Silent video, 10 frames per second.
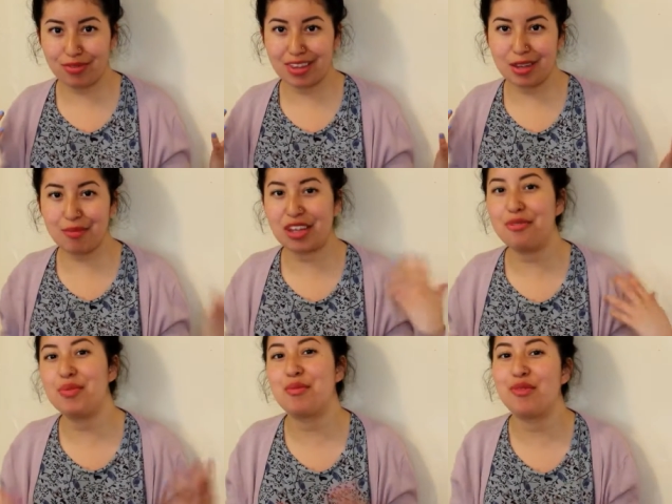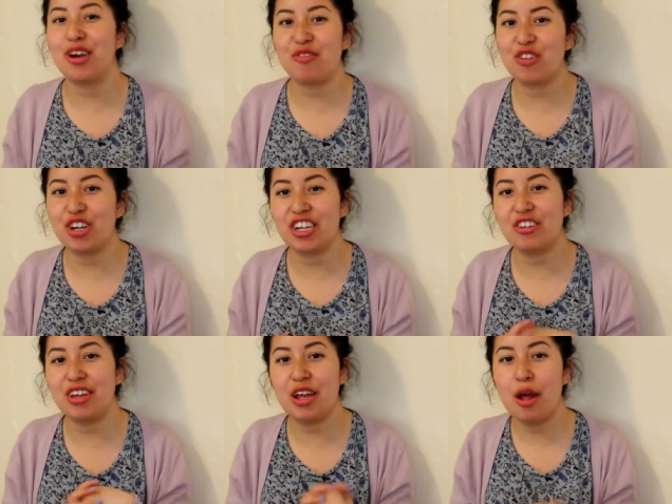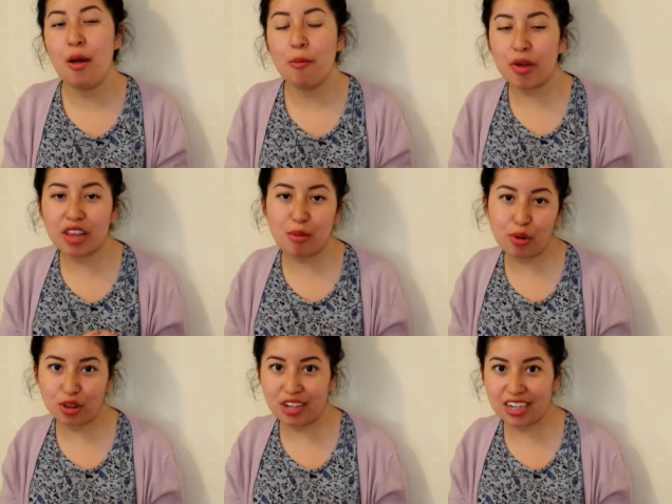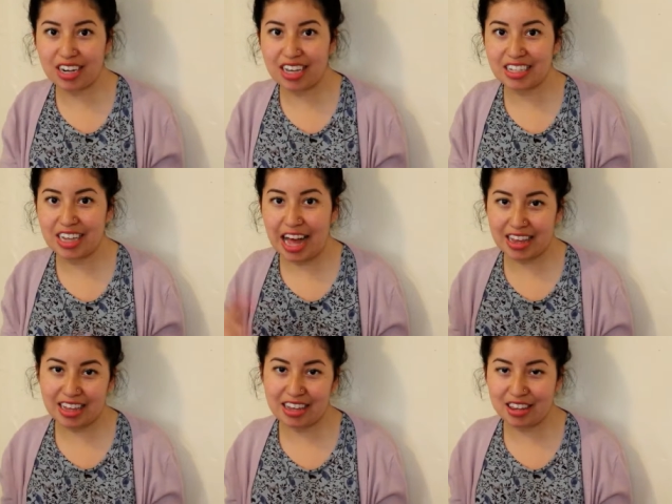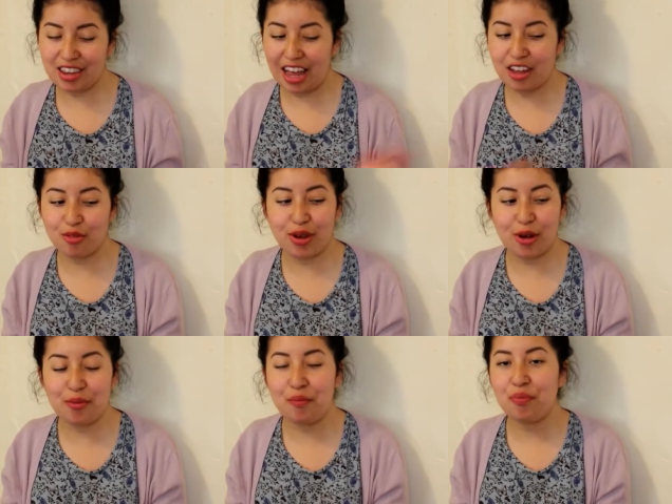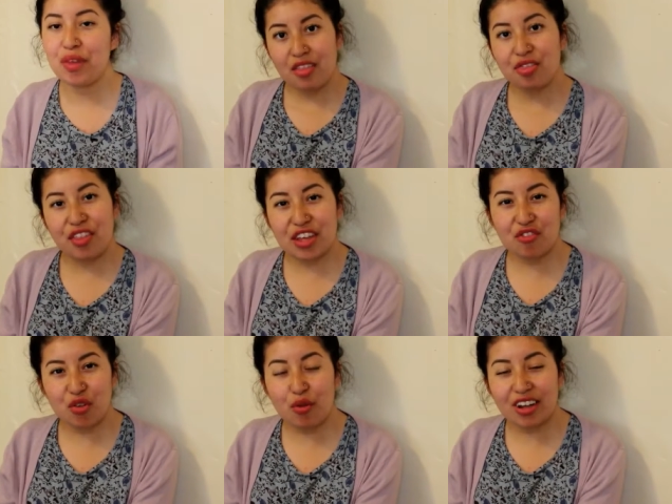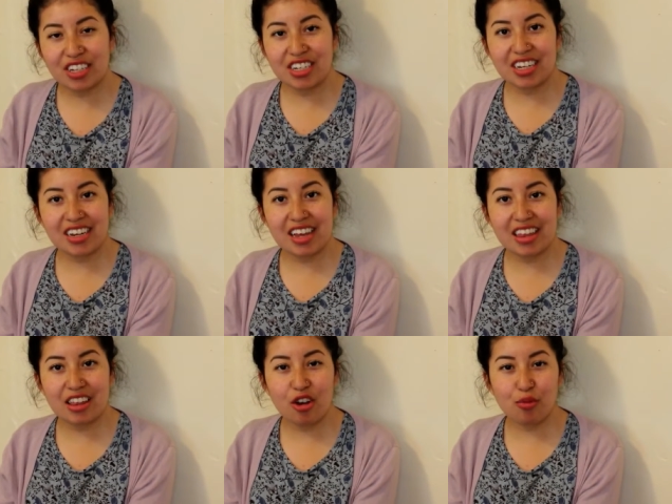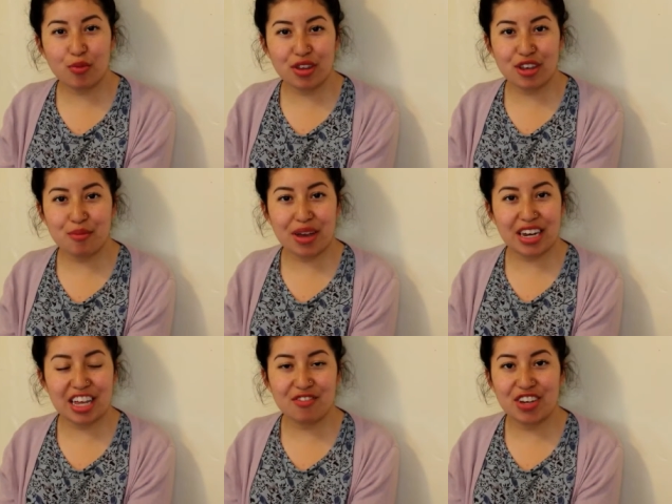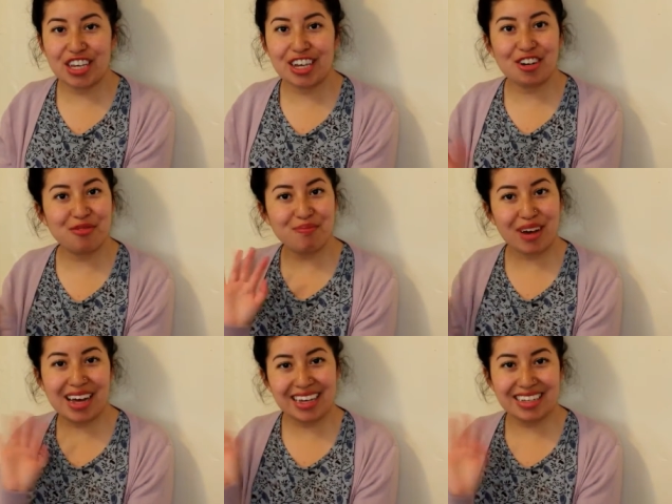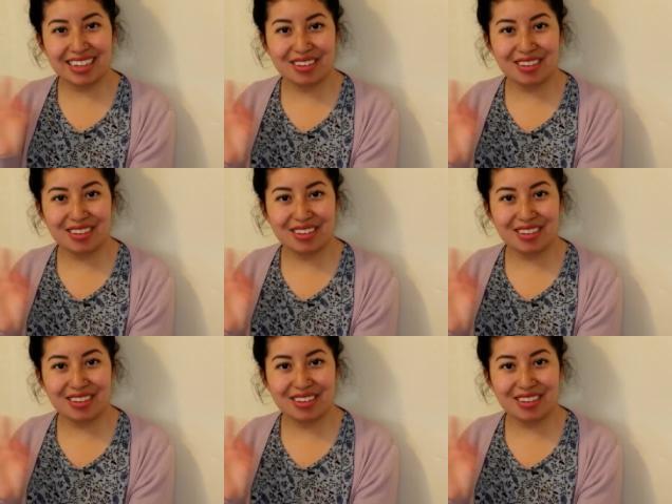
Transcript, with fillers: seem like you put more effort into it. But they both look nice as is as well. Thanks for watching and I hope to see you in my next video. Bye!